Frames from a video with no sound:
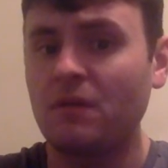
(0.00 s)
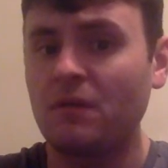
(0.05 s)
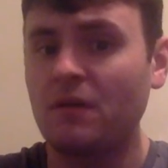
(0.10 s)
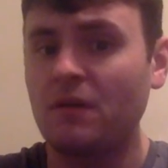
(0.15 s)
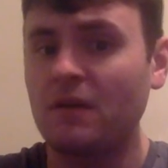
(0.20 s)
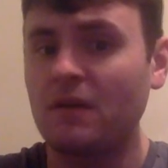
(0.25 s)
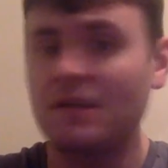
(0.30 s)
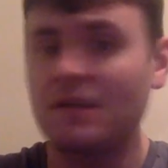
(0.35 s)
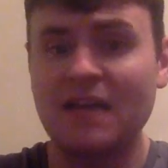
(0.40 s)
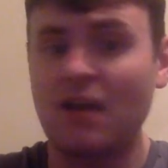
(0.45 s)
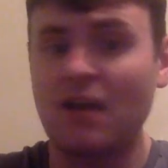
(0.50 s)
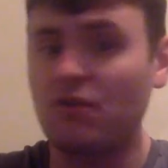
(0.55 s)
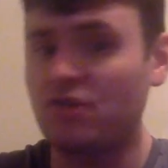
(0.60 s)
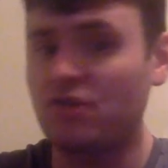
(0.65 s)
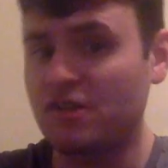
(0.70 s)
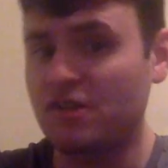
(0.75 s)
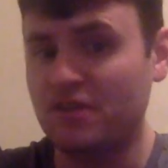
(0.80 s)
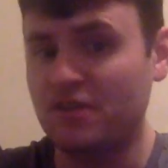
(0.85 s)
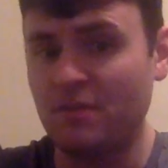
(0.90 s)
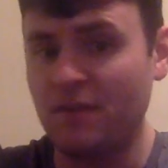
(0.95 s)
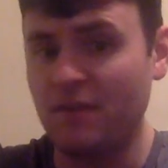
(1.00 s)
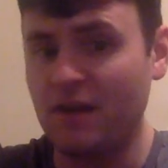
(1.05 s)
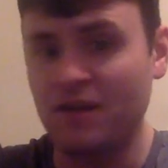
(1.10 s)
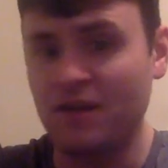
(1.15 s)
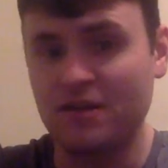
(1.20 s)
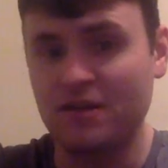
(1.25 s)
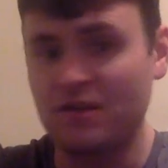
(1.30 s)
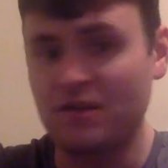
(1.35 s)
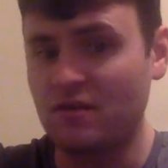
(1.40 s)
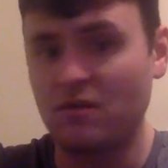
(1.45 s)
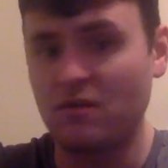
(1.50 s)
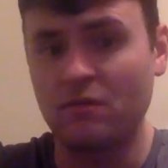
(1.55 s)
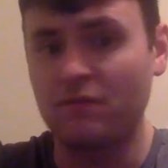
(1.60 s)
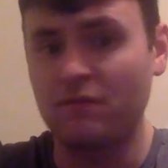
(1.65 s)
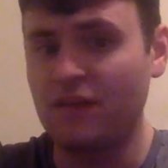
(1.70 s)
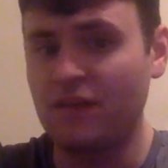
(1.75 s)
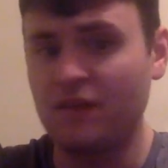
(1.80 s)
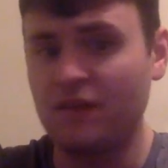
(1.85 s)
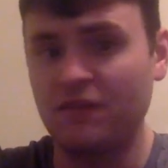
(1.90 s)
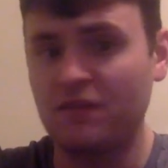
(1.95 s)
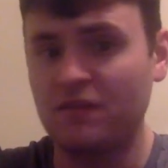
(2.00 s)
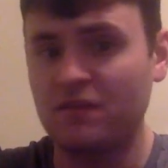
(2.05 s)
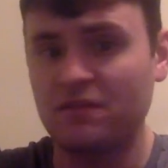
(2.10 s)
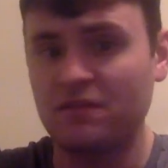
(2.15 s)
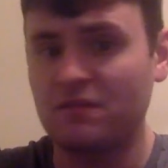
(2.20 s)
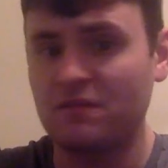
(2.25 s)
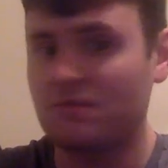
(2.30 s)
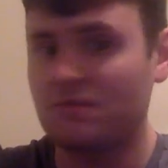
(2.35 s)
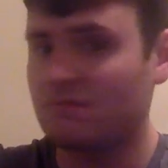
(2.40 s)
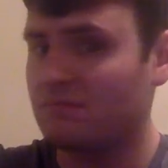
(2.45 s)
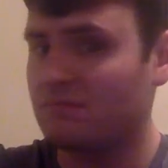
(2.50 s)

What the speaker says: Because I don't trust the Bears as home favorites.